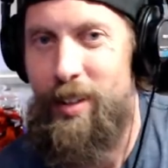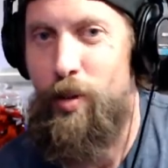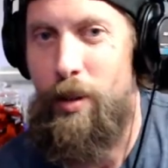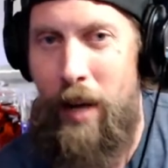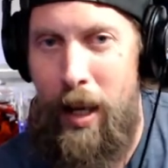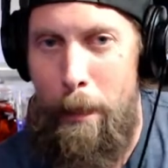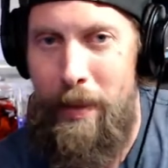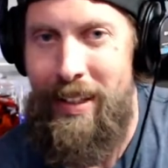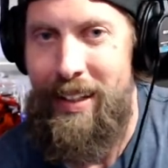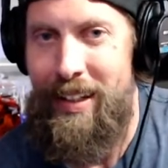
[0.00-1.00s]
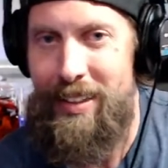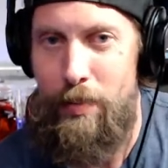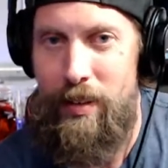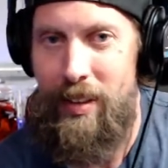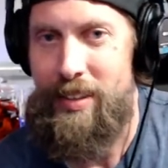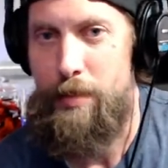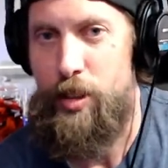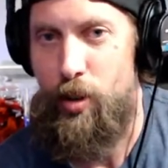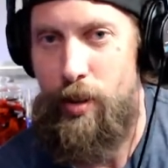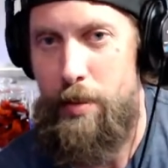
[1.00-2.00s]
Will my PS Plus
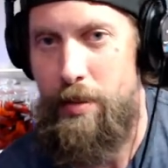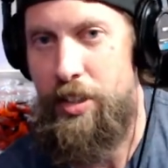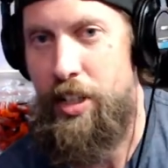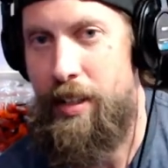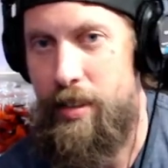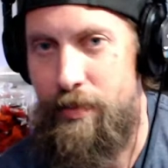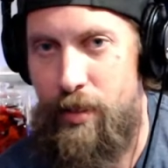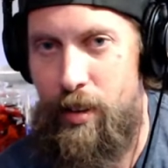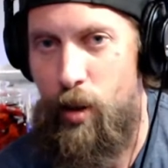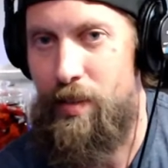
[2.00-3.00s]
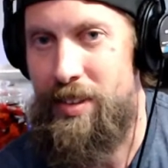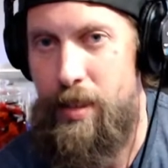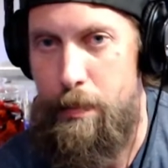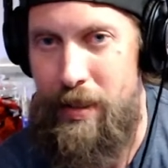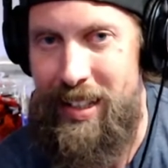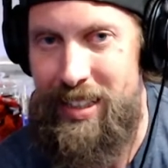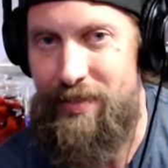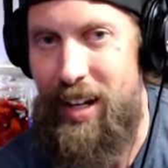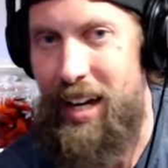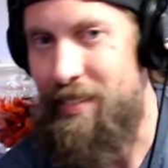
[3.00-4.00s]
subscription transfer over to the
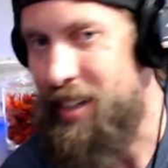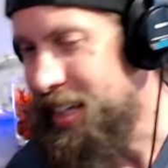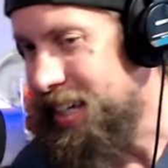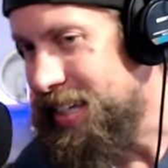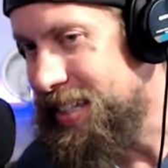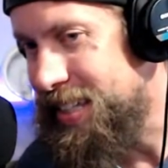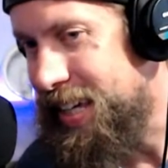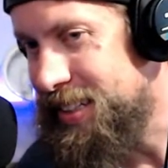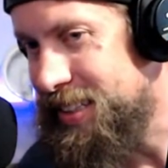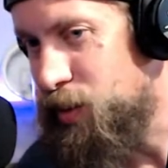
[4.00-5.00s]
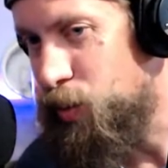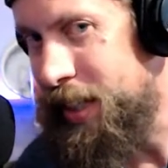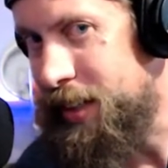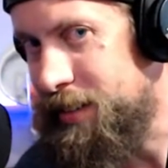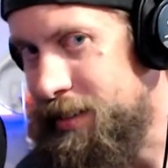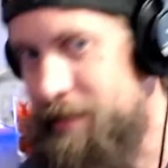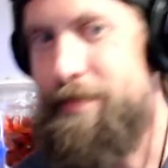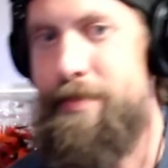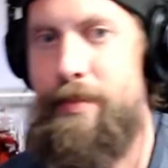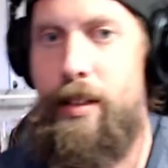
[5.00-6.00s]
PS5? Yes, it will.
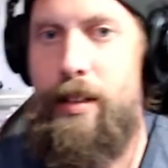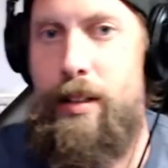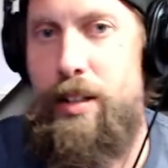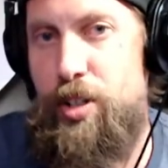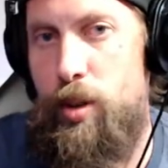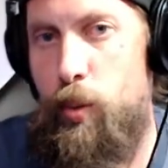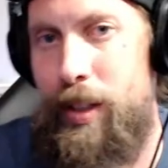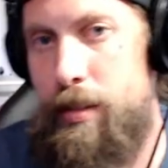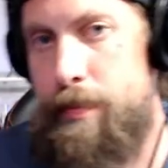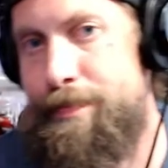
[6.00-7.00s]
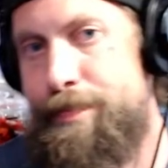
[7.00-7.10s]
Sure will.